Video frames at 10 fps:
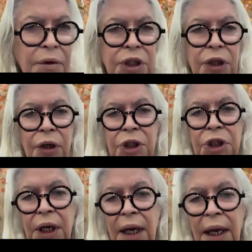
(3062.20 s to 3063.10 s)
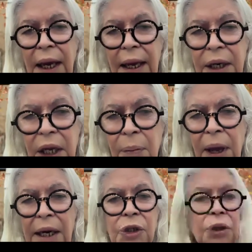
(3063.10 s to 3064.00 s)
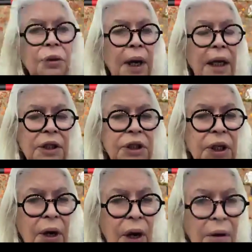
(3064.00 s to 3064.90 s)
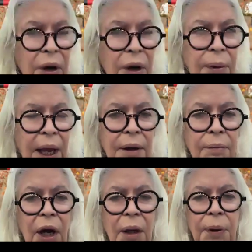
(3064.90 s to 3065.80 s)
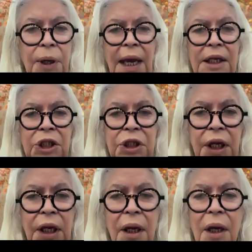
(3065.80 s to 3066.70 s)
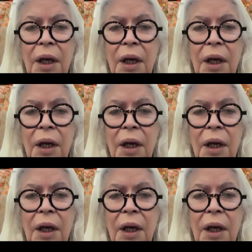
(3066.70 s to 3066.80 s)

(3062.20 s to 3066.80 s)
research, and he met two elders that I wrote about in my PhD,